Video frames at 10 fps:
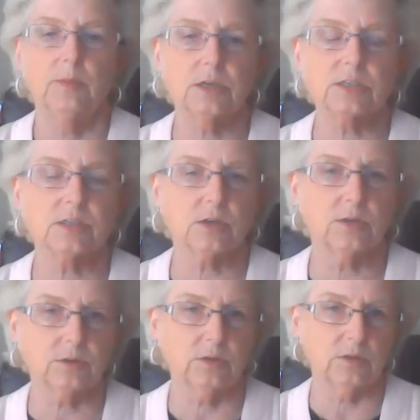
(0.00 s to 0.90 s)
because the
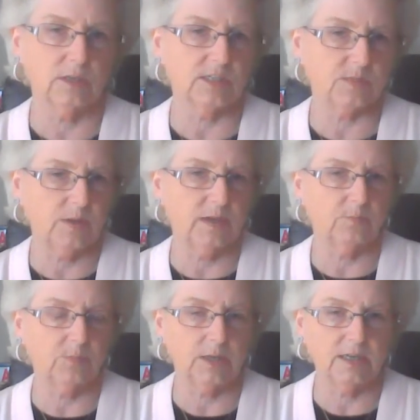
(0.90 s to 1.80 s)
girl is
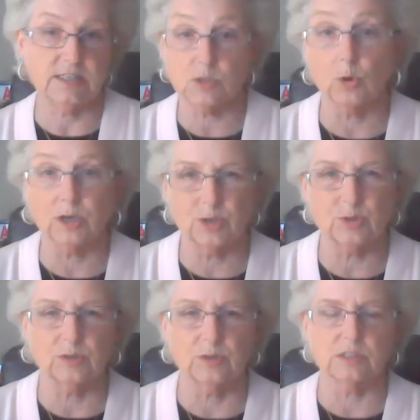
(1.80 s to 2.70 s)
being placed, or
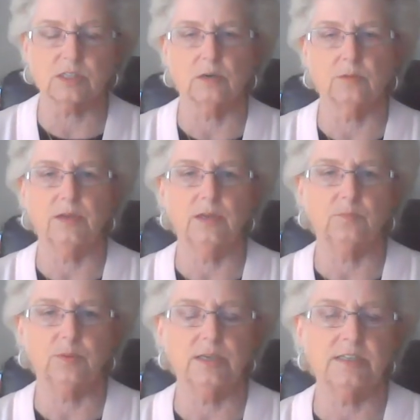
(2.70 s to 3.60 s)
girls are
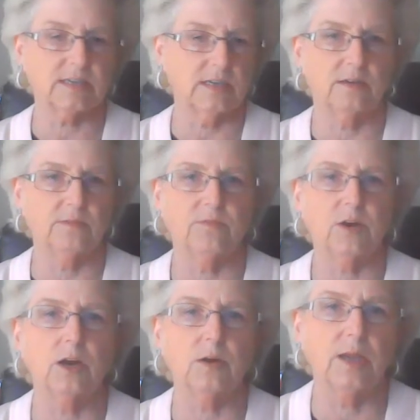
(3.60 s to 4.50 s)
being placed in an
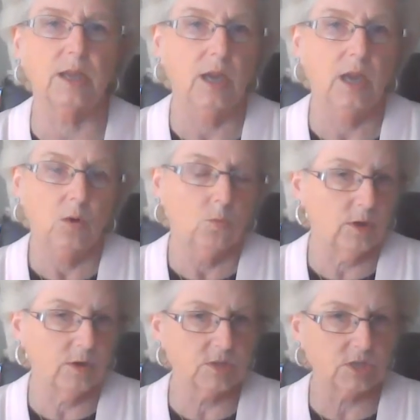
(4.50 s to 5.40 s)
environment
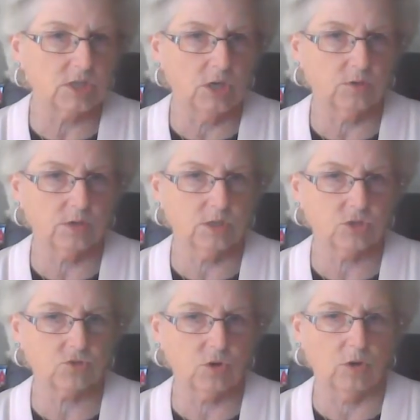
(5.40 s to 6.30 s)
where there's no
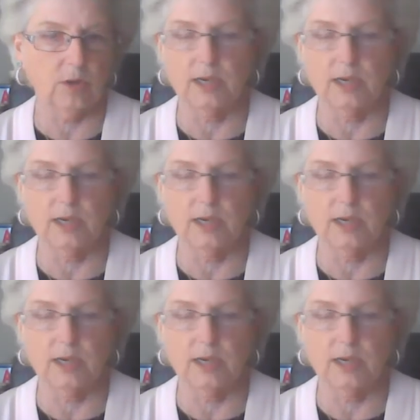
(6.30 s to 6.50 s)
control.